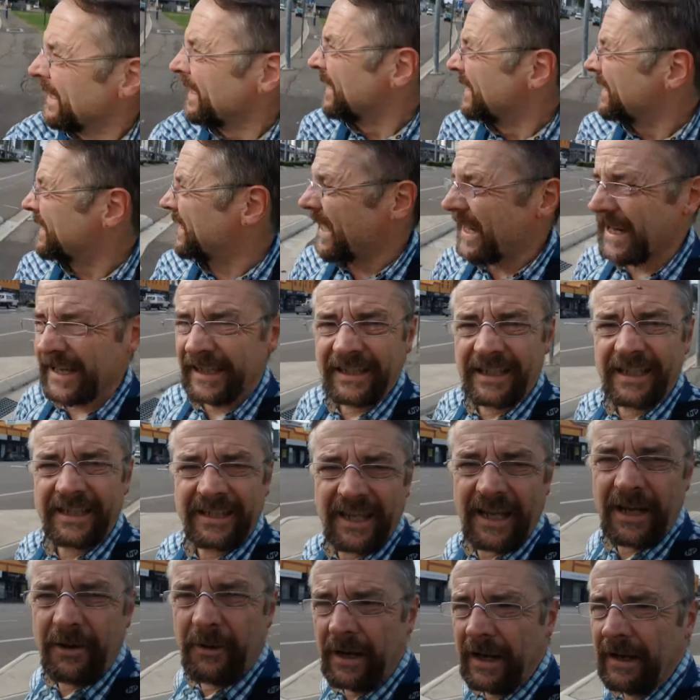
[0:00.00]
saying that
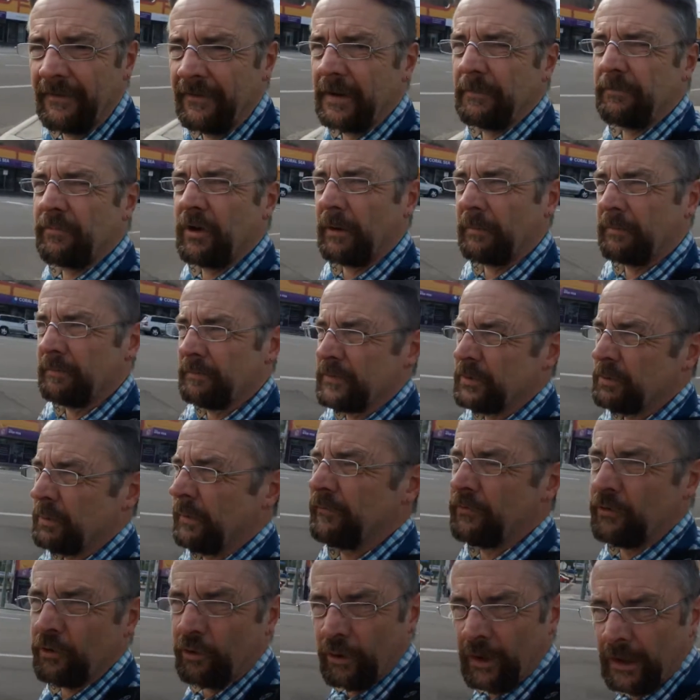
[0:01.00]
they were having problems
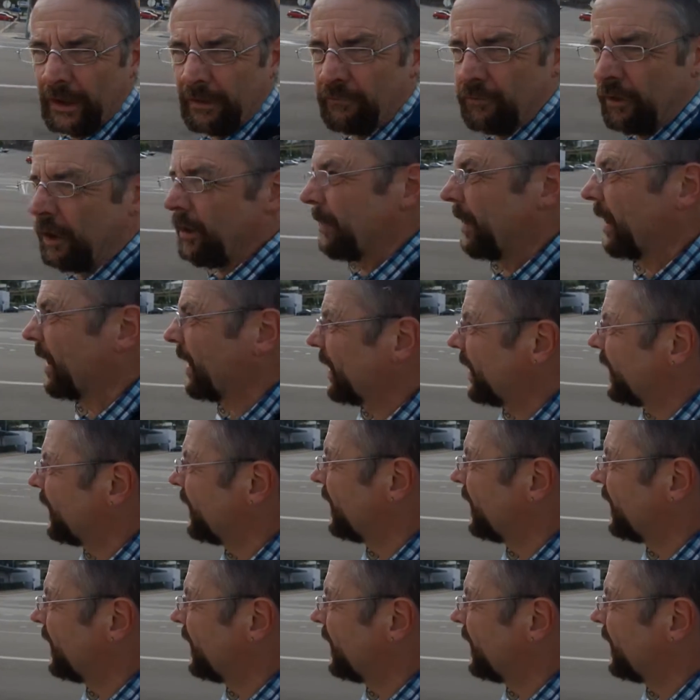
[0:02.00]
withdrawing from it